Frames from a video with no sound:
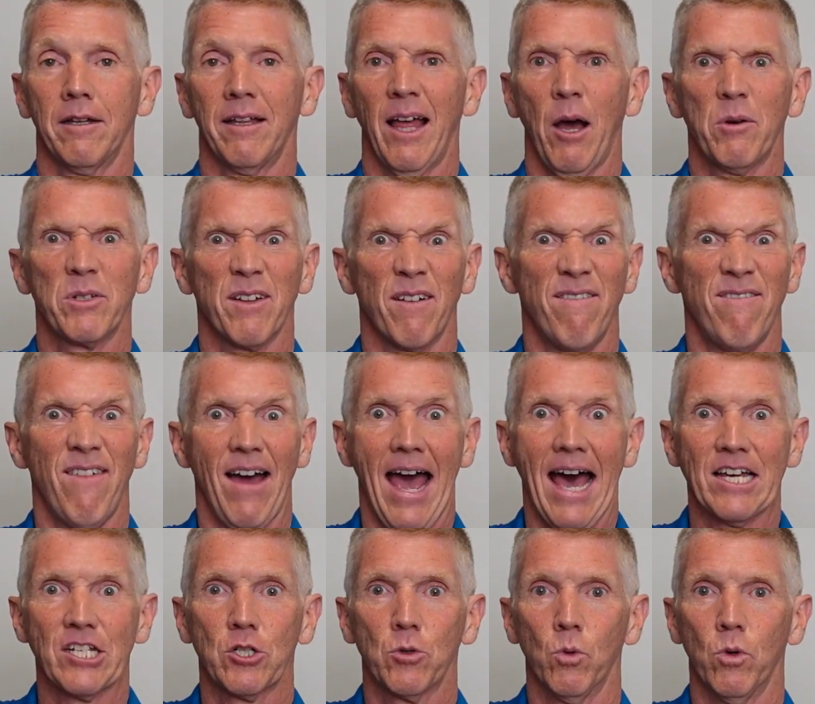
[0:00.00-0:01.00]
That was a
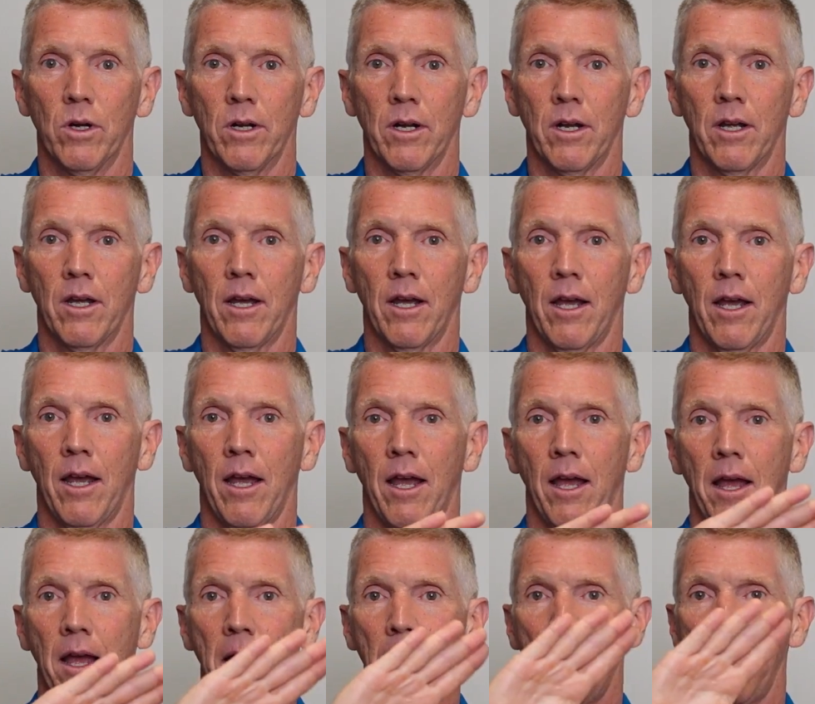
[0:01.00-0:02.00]
fast one.
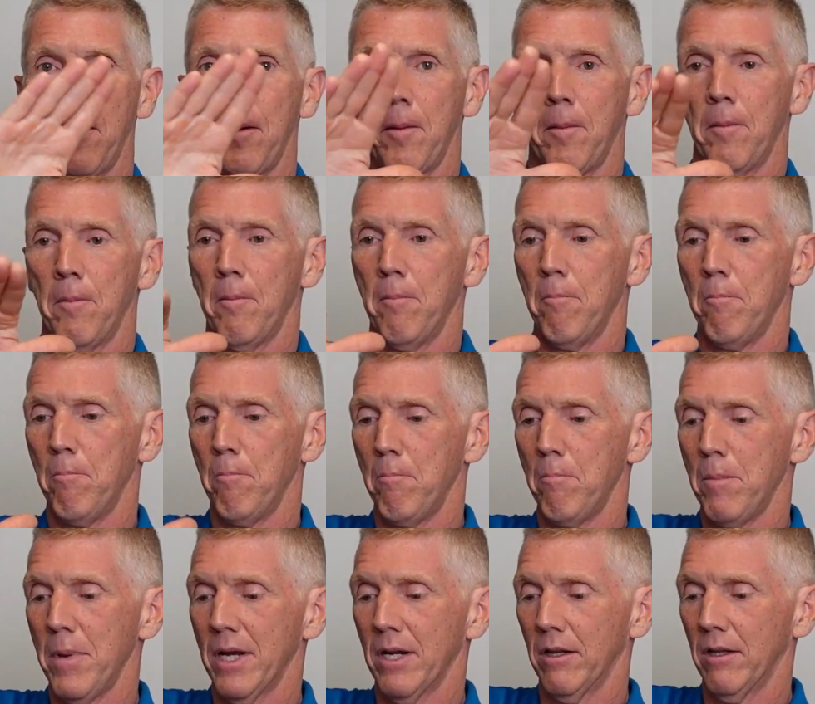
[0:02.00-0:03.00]

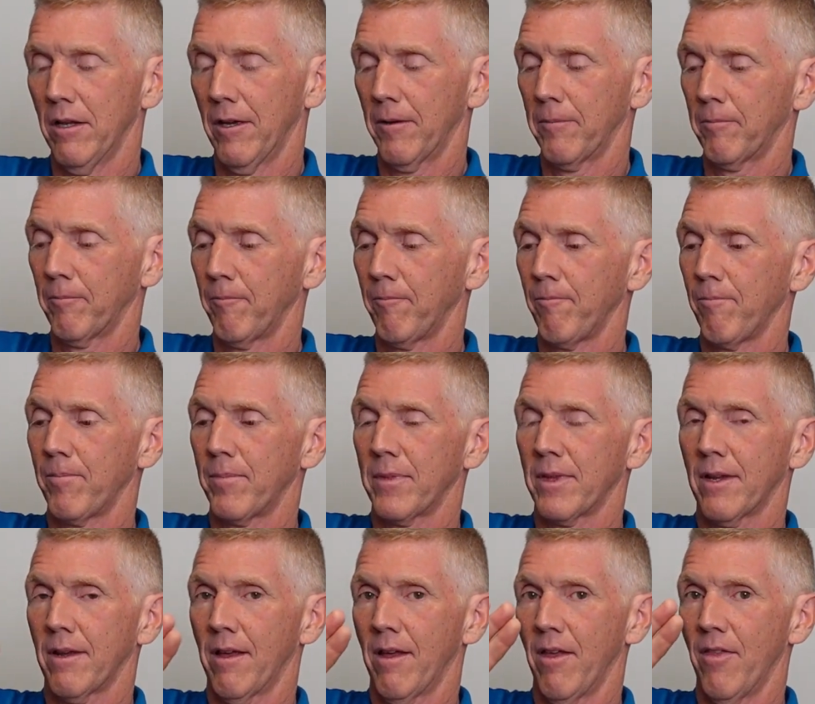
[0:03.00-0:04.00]
Middle.
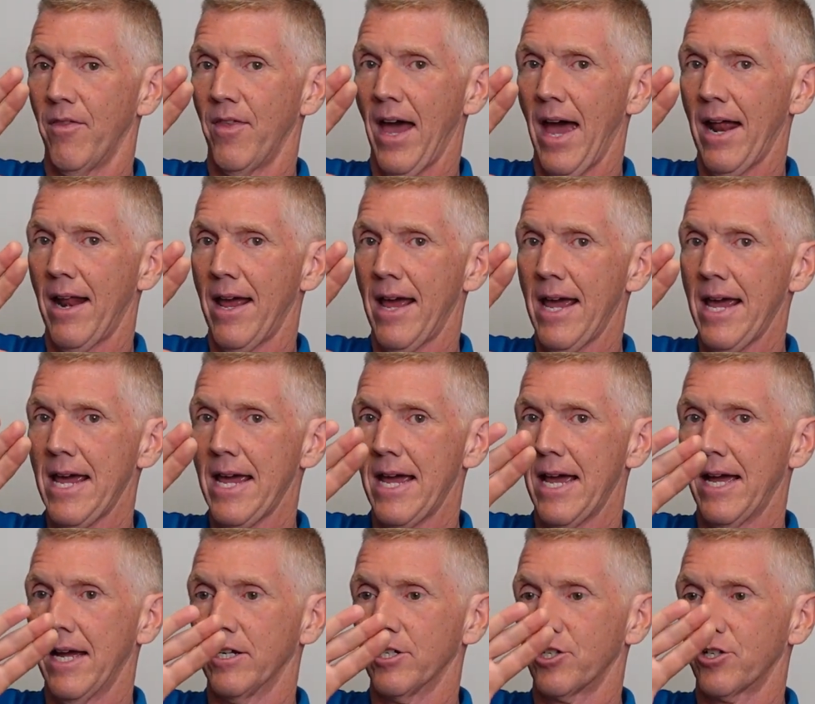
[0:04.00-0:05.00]
That
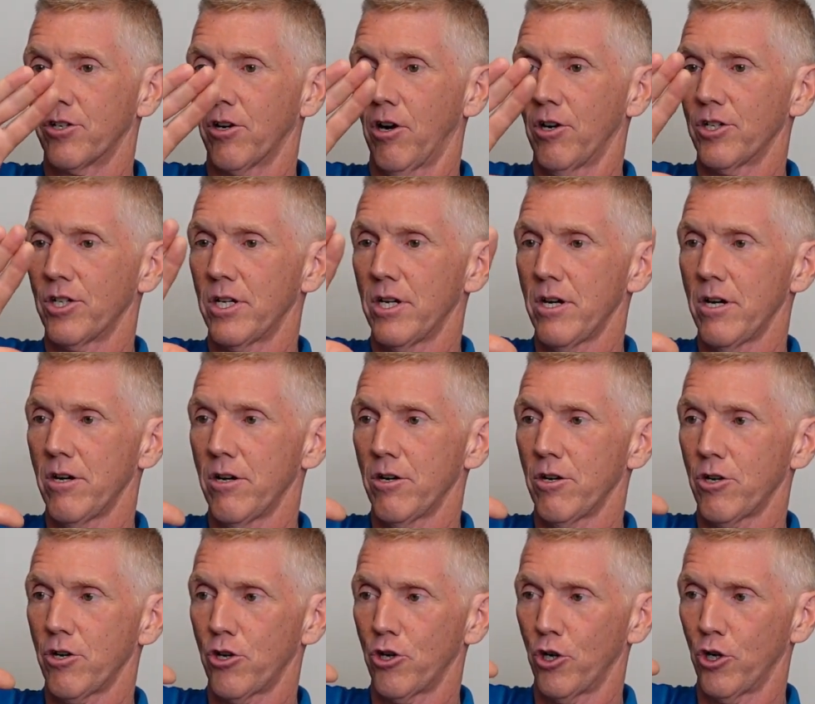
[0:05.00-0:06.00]
hand starts
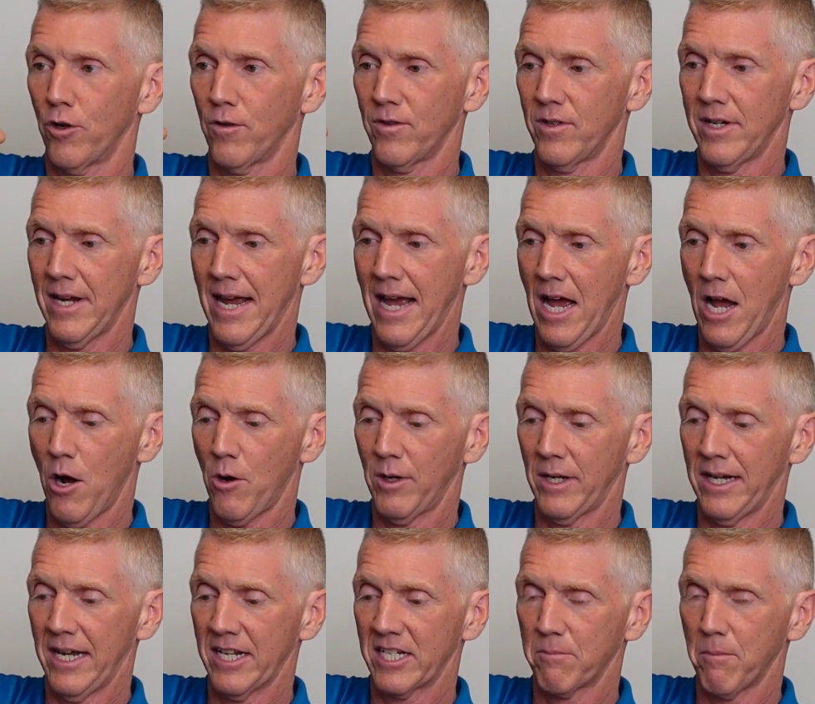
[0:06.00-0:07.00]
here, curves down,
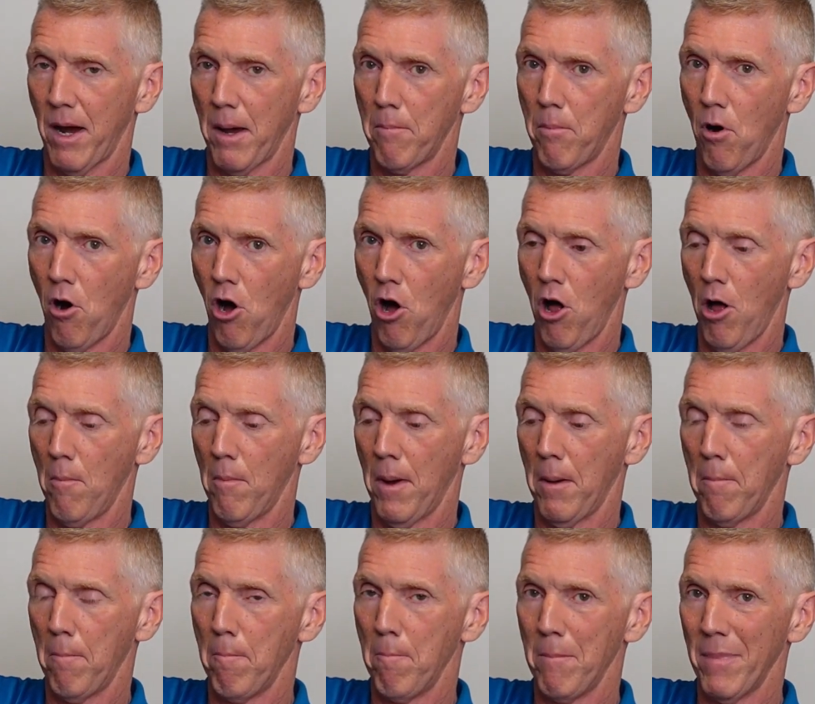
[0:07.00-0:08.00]
and hits my palm.
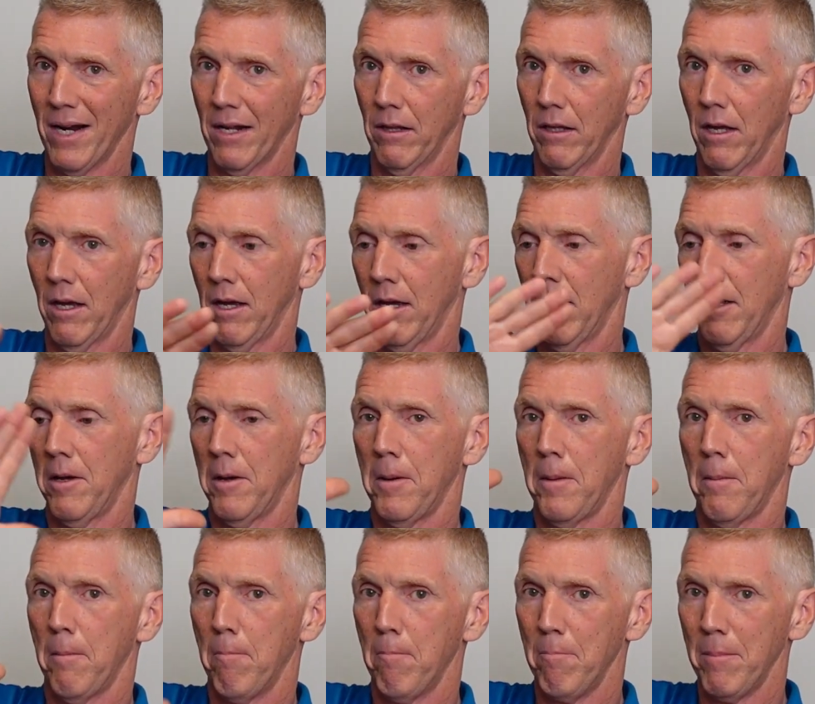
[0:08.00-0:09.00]
Middle.
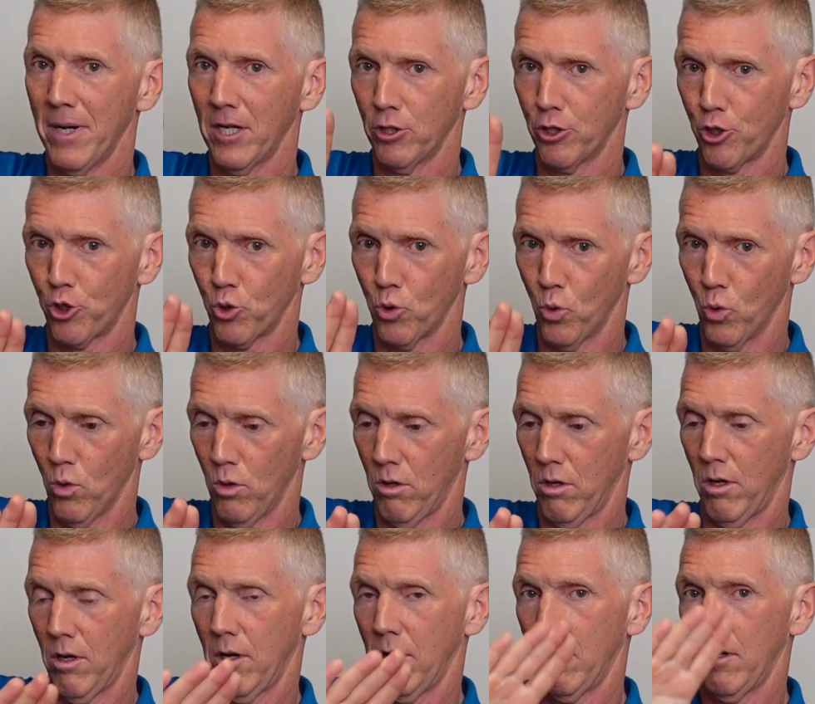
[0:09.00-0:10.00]
Middle school.
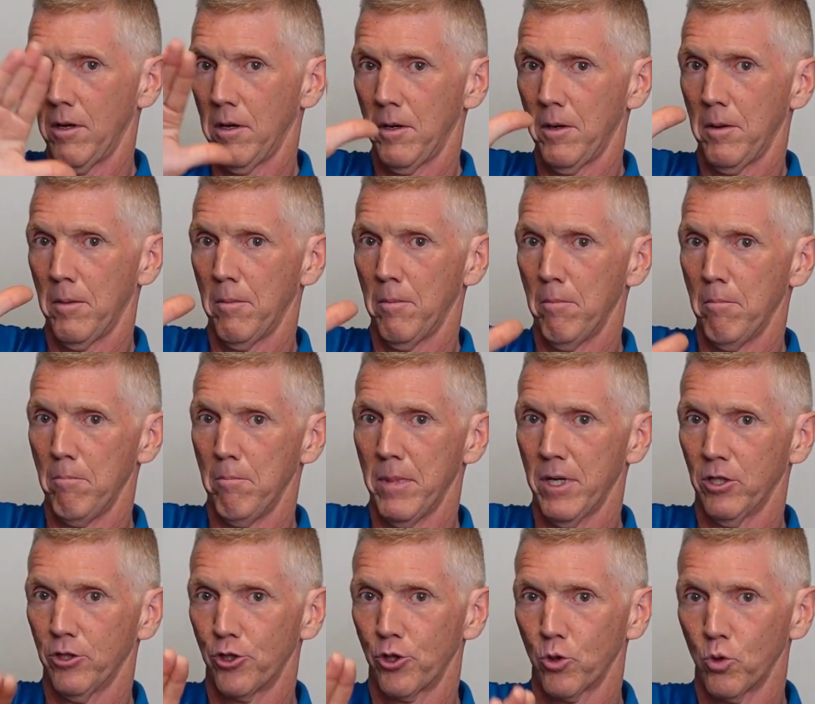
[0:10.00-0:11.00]

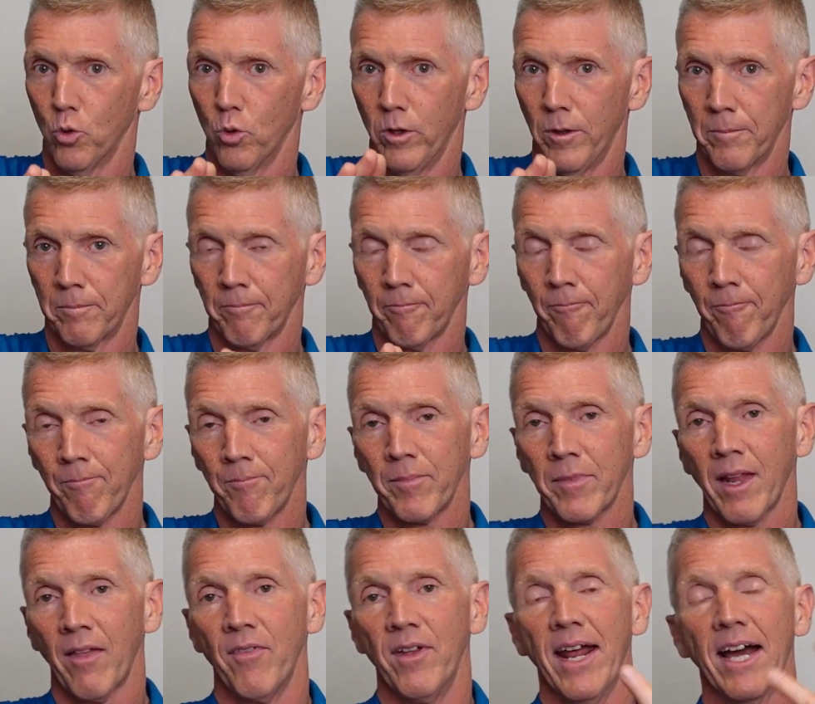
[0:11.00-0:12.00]
Middle school.
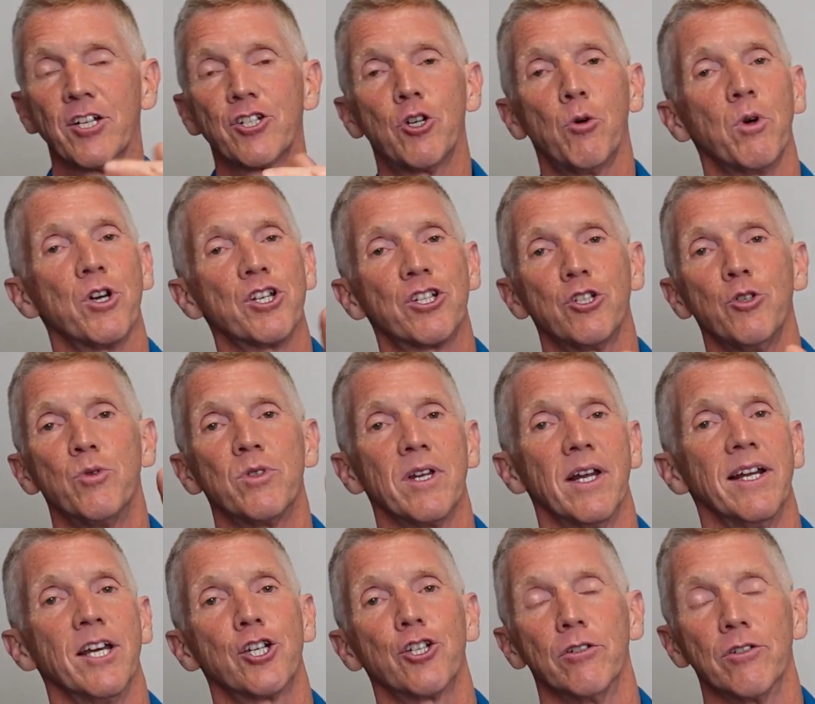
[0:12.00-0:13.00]
The next two, we're just using
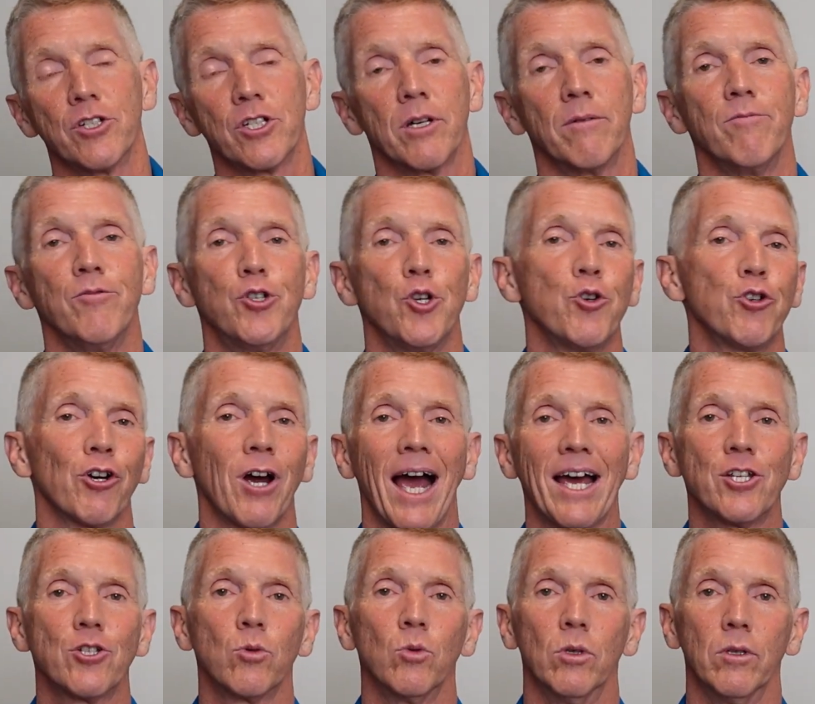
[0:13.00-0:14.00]
initials. Junior high
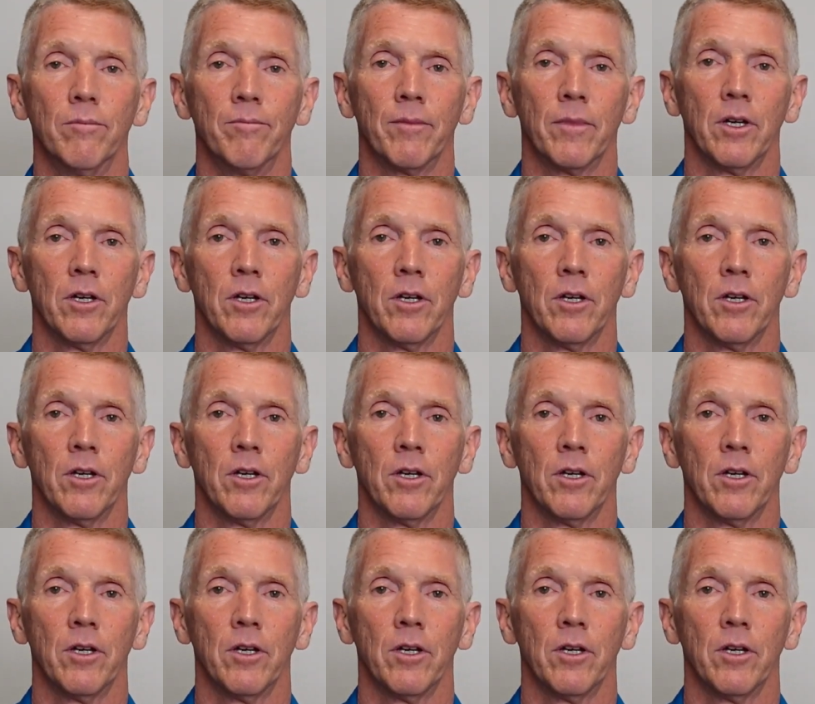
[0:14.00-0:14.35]
school.